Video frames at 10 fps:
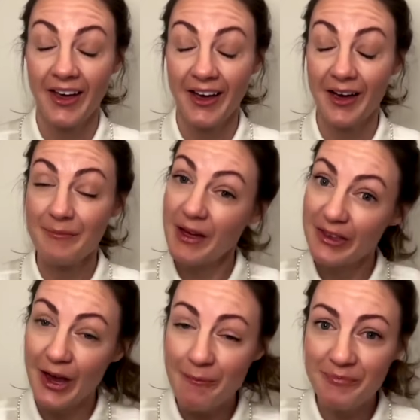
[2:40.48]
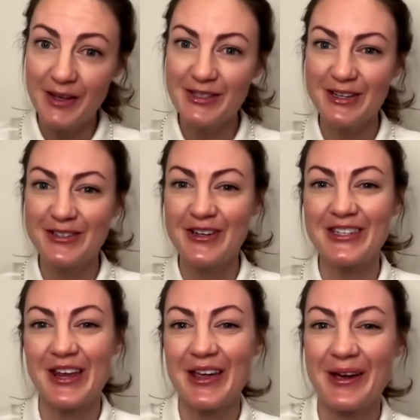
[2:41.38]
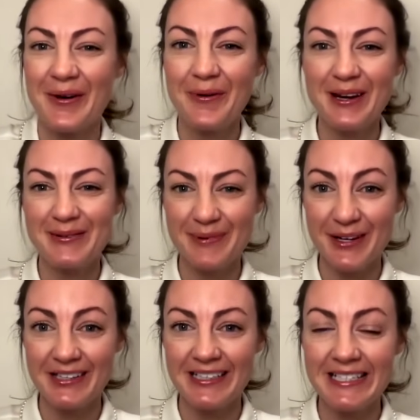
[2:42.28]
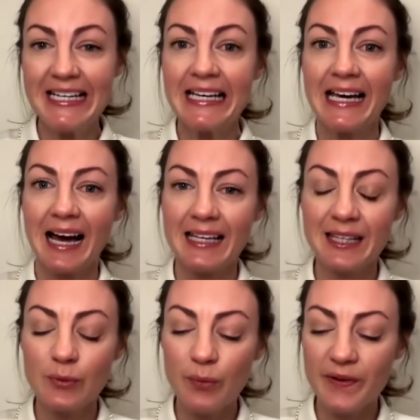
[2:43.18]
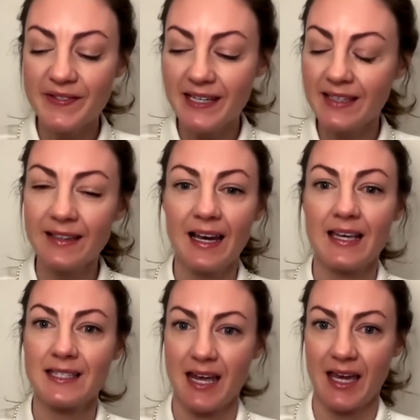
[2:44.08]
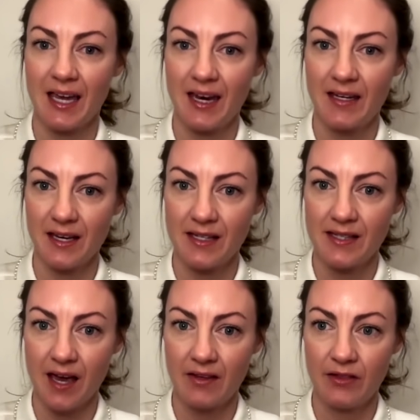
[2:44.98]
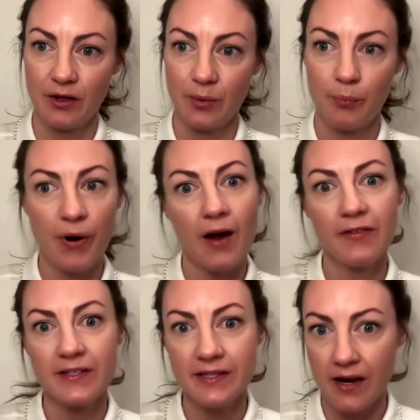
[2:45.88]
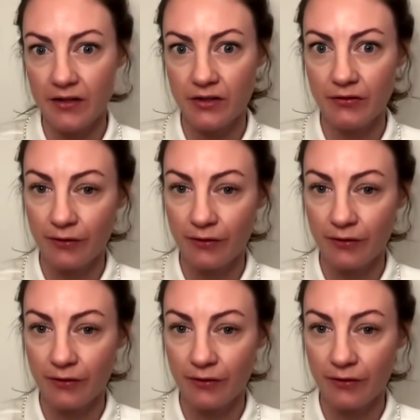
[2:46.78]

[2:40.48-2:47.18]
Yeah, that's an interesting way to put it. I think what we've seen in the last decade is that the profit center